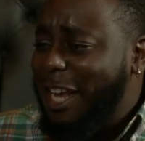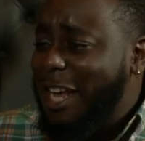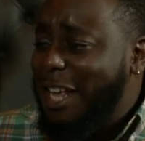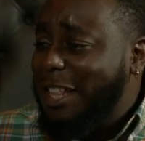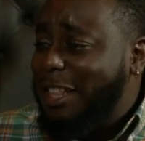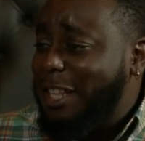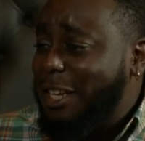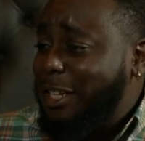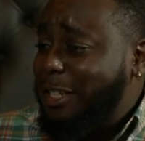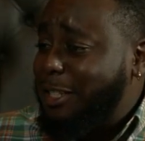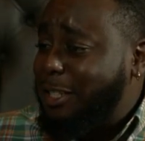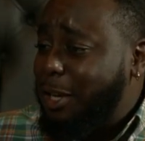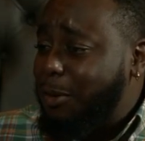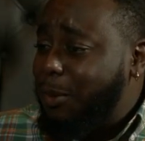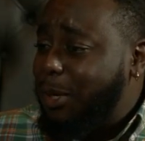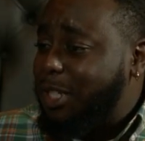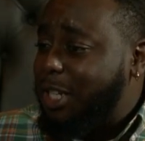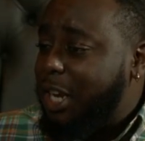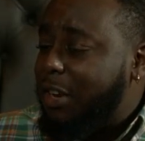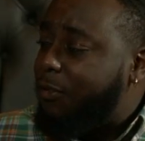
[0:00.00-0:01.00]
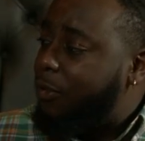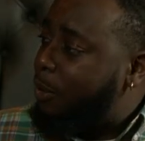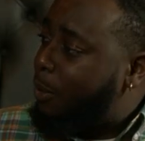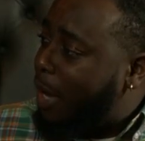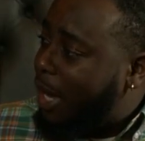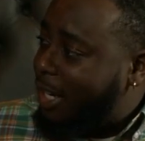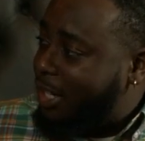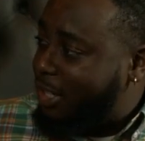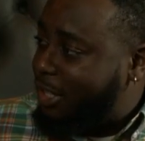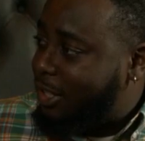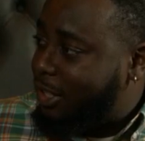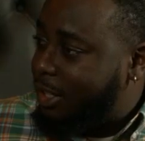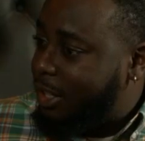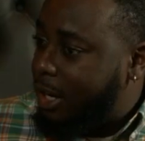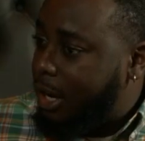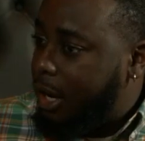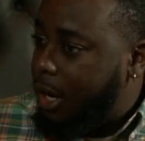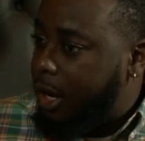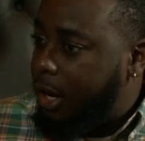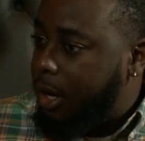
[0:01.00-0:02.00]
there's so much information
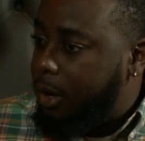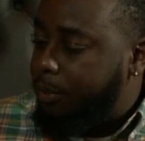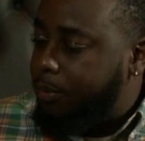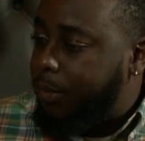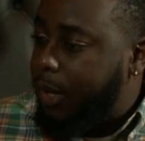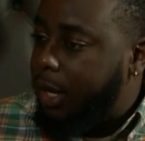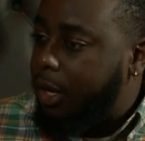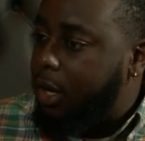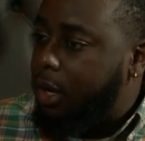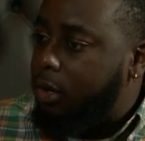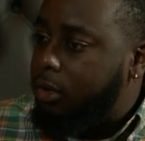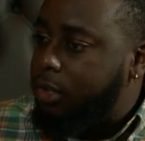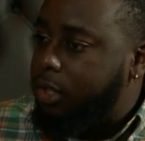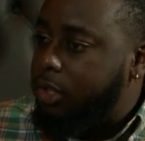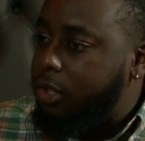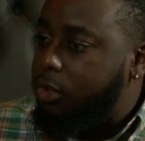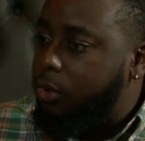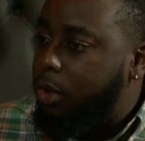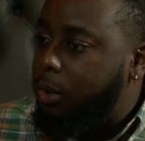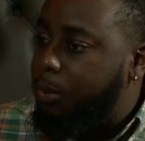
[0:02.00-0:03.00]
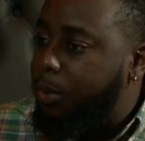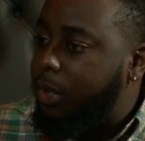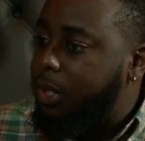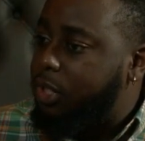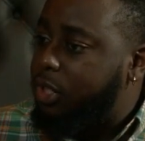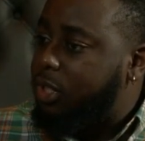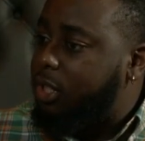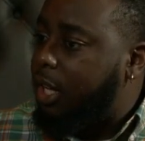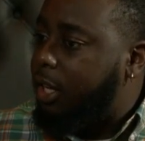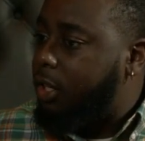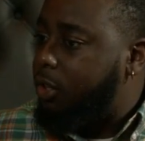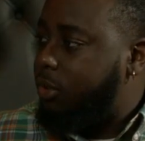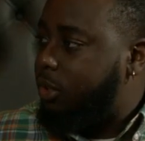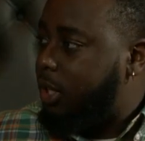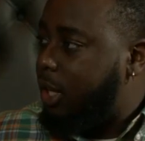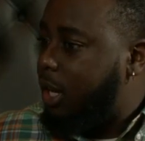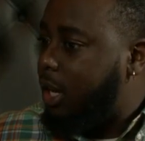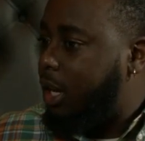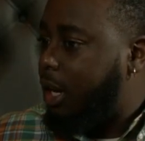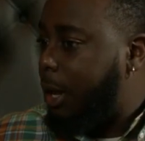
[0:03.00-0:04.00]
that goes into it. But just like you
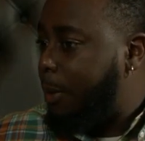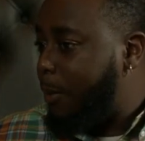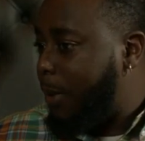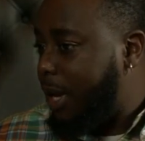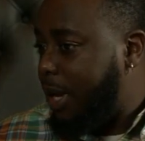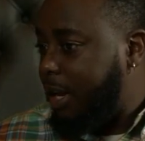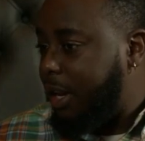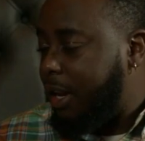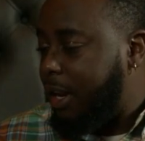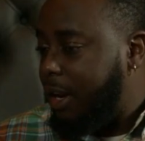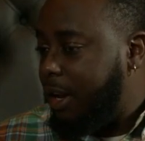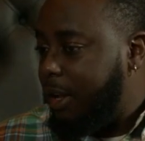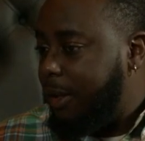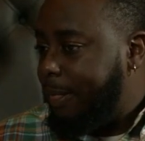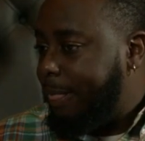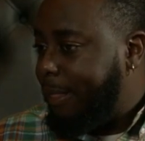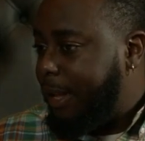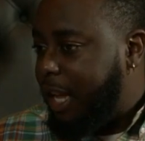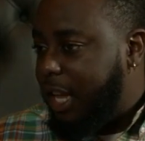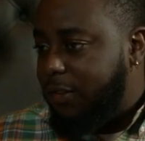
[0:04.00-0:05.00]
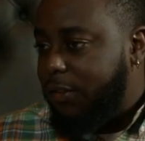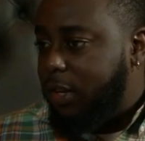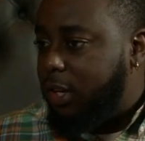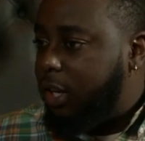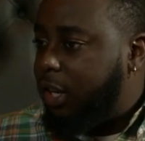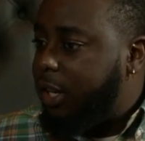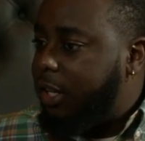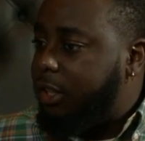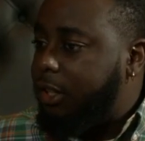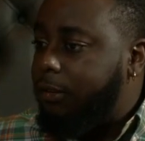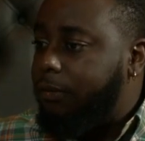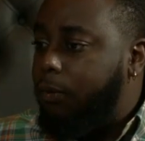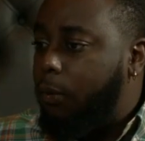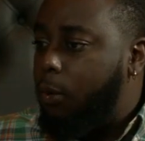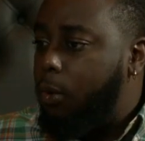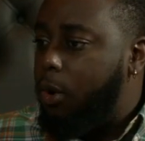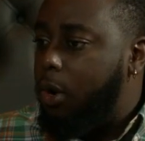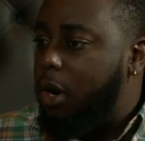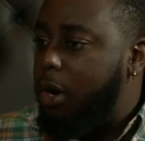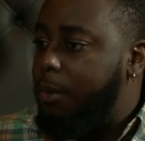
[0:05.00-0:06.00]
said, I mean, even looking at the
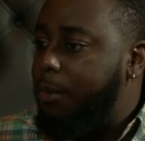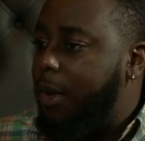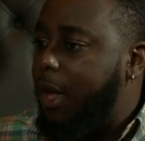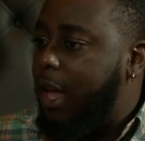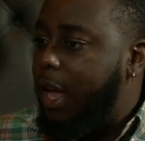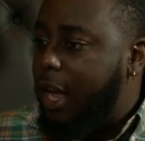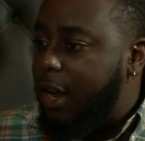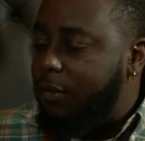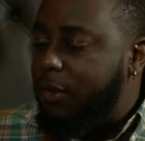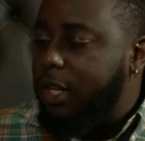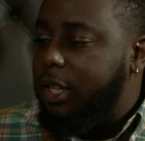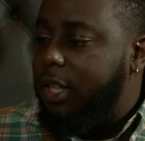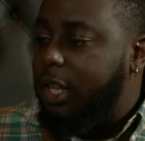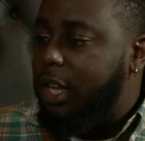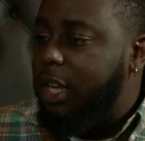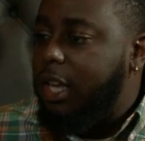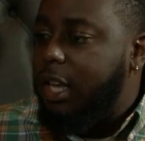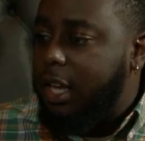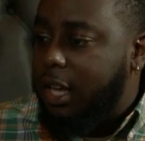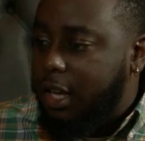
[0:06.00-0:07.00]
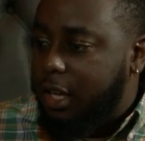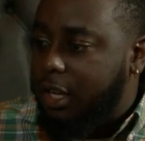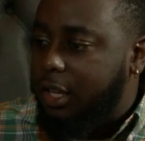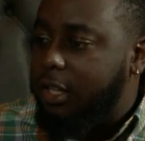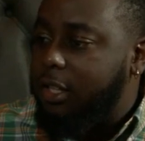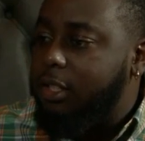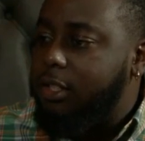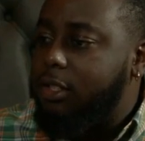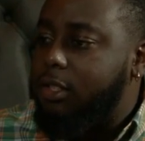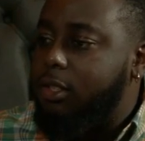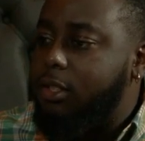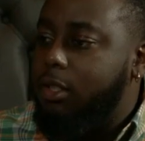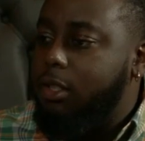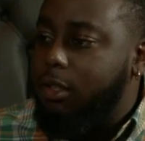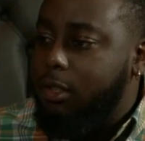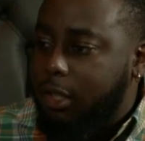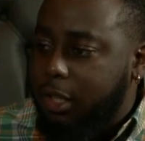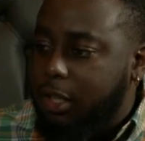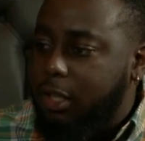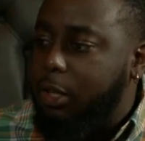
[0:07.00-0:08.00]
form, everything is
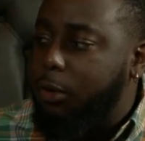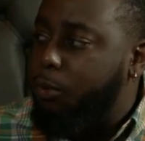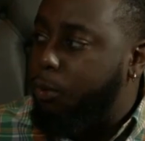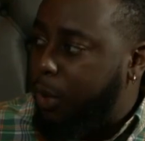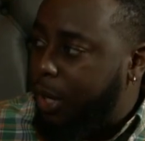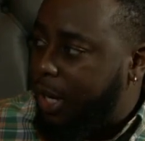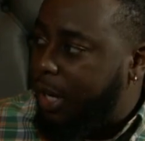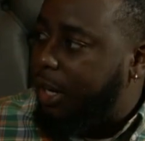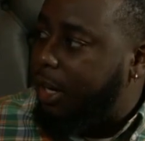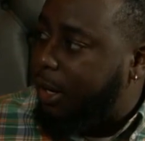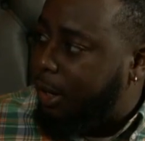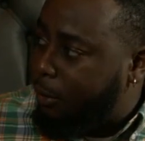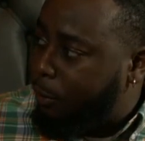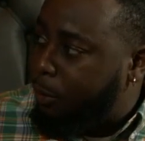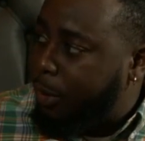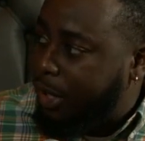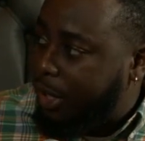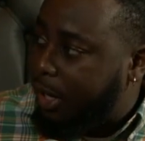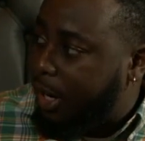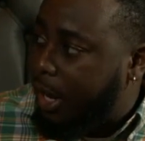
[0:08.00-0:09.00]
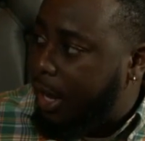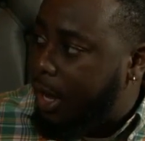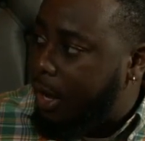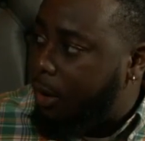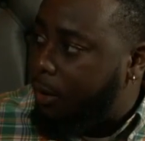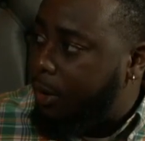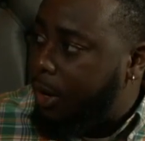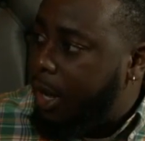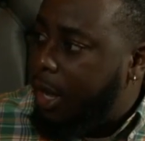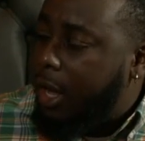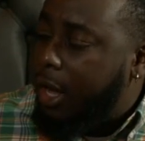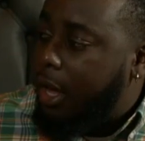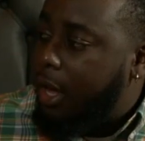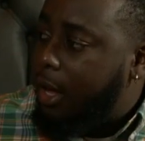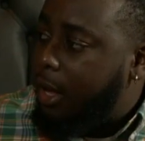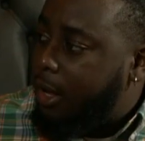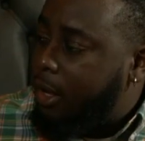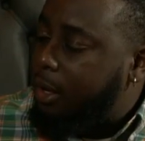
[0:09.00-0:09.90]
literally written down. Yeah.